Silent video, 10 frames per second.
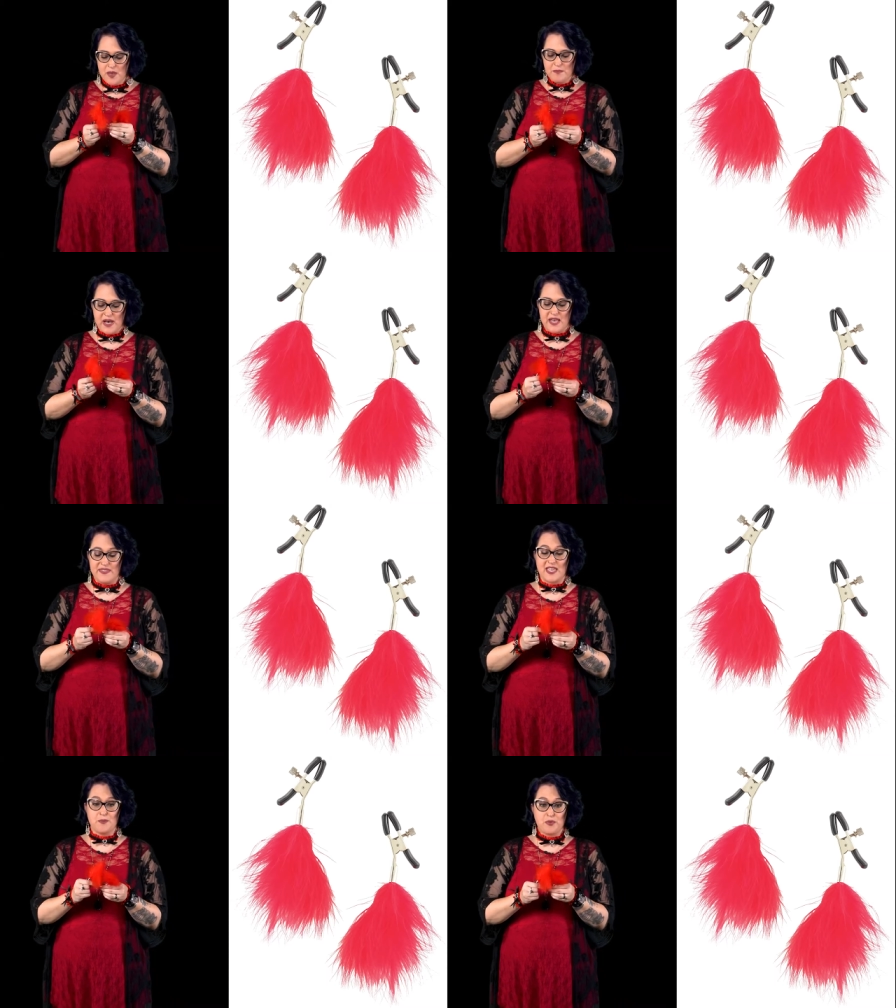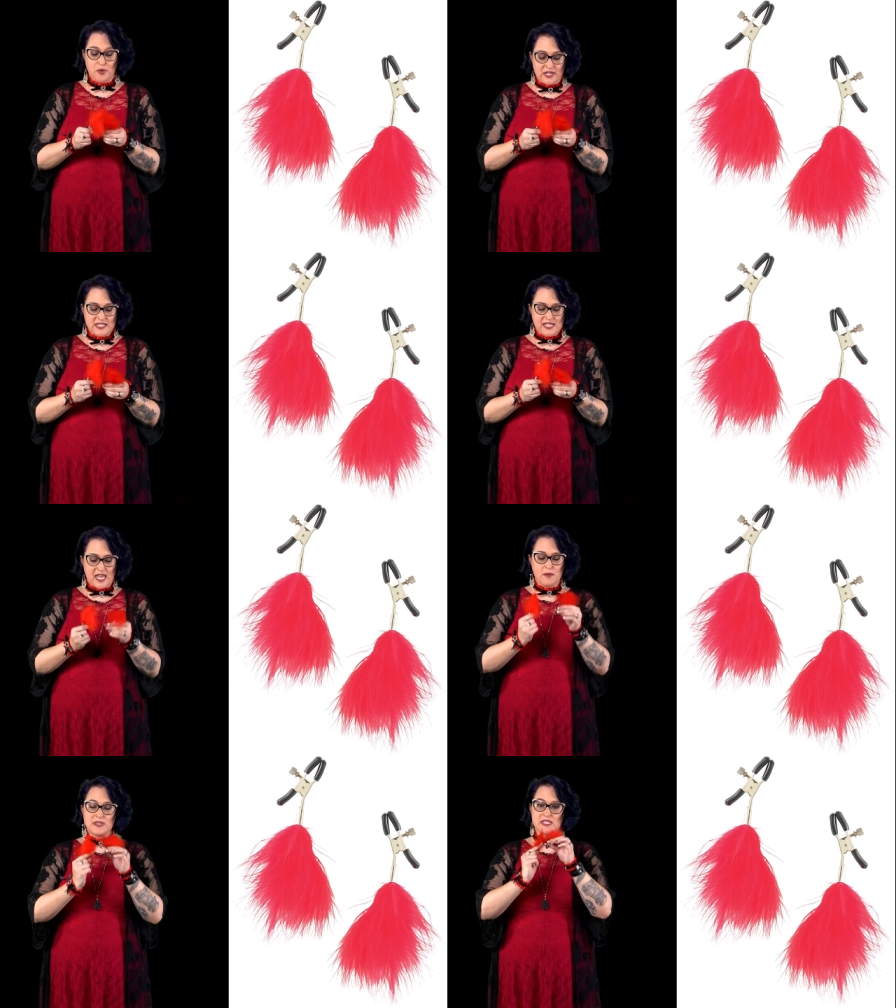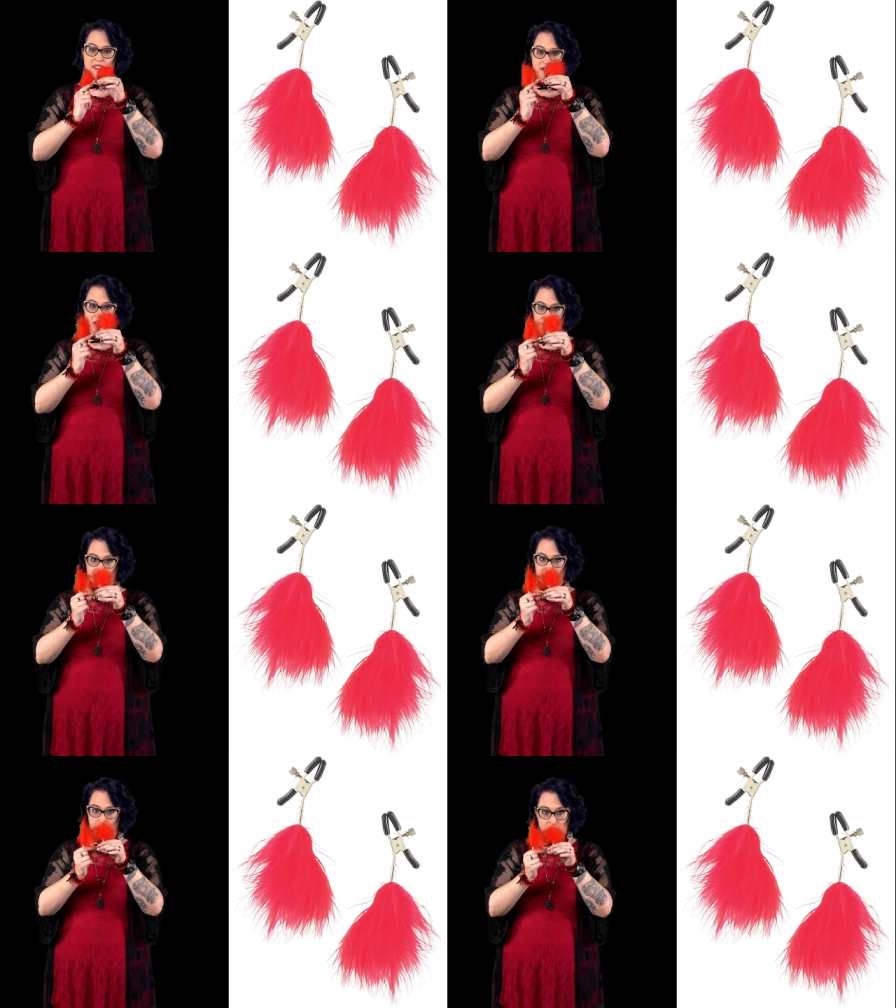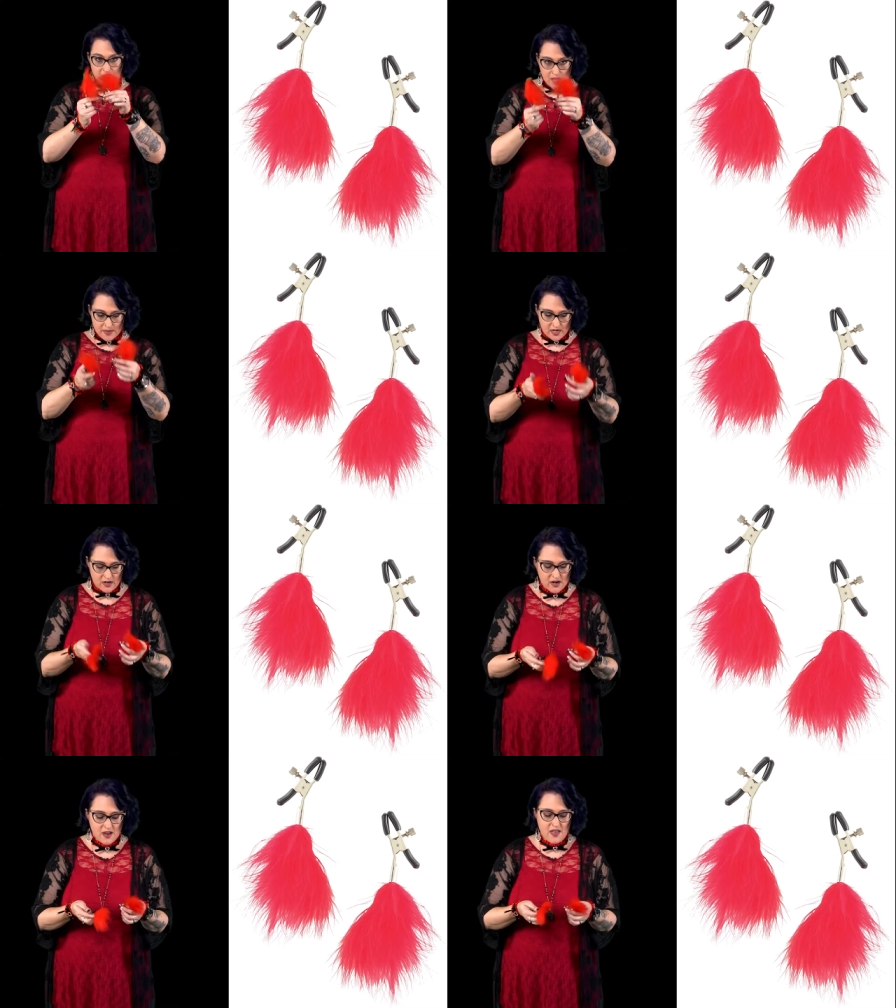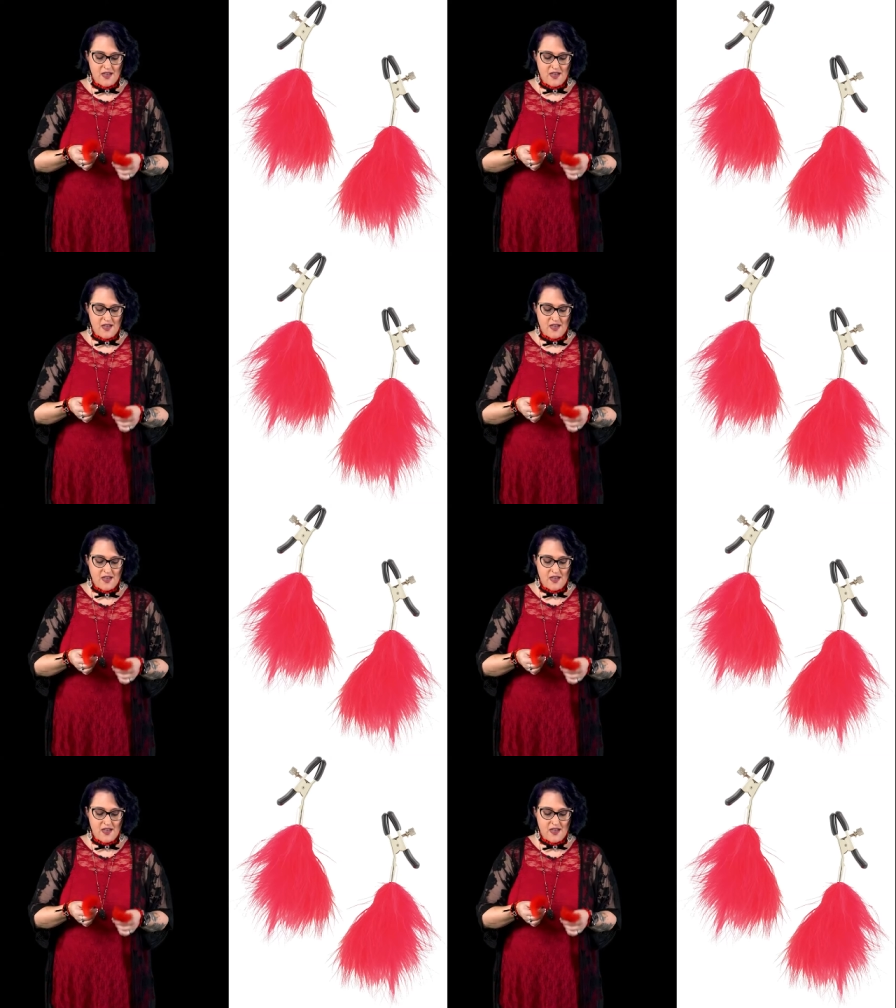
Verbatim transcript: but they get pretty tight with this little adjustable knob here.